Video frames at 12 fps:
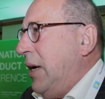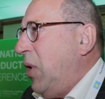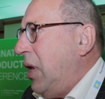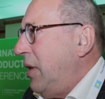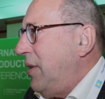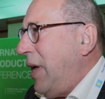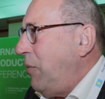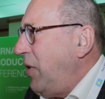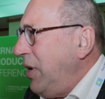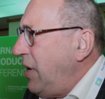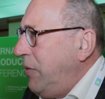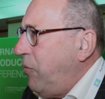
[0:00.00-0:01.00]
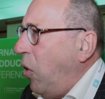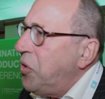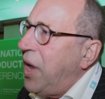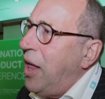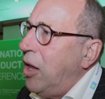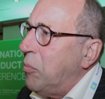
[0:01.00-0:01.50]
Well, they really
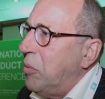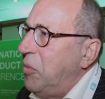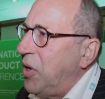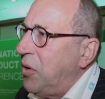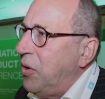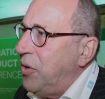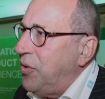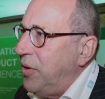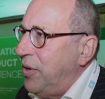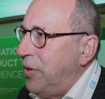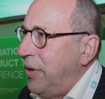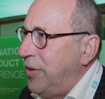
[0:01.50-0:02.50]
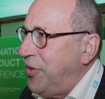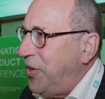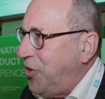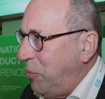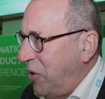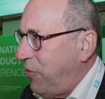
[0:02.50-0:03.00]
won't help, because
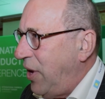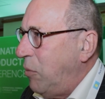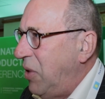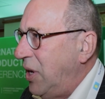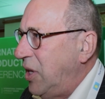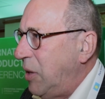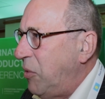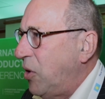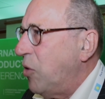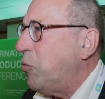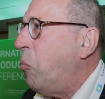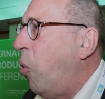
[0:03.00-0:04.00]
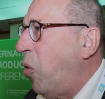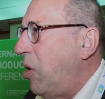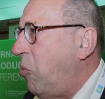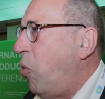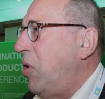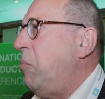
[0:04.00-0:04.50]
system availability becomes more
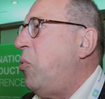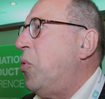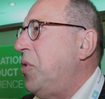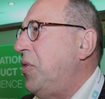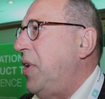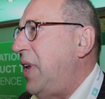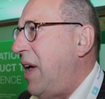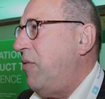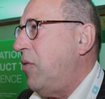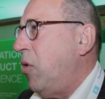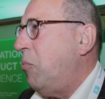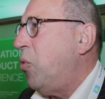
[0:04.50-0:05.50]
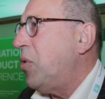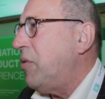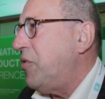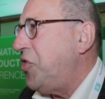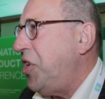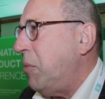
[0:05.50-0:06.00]
and more important than ever on board
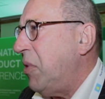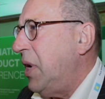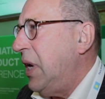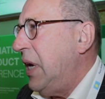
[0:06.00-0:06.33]
of a ship.